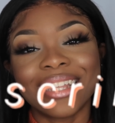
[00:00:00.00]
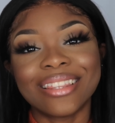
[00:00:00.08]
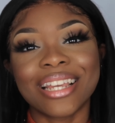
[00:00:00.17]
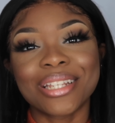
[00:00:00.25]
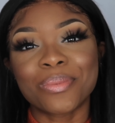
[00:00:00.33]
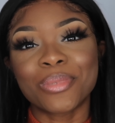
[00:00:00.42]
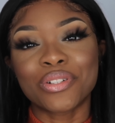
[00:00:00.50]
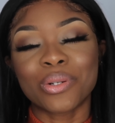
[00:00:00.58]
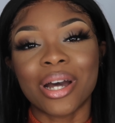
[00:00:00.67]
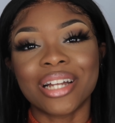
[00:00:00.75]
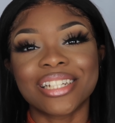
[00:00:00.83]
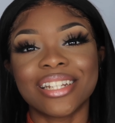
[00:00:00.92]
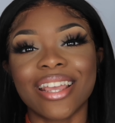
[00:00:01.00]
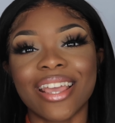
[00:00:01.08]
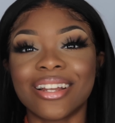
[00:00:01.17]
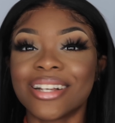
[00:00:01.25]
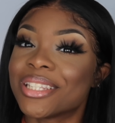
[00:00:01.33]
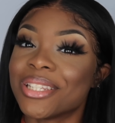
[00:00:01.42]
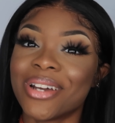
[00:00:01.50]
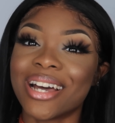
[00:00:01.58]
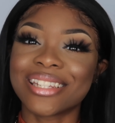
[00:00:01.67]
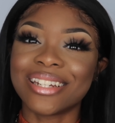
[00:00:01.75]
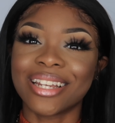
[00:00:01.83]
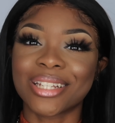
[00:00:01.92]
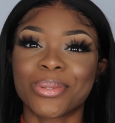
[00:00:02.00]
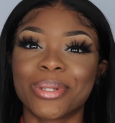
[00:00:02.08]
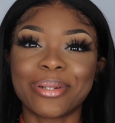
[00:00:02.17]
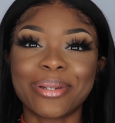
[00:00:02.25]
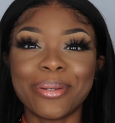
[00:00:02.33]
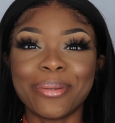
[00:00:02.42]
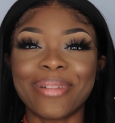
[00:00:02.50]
Thanks so much for watching, and I'll see you guys in the next one.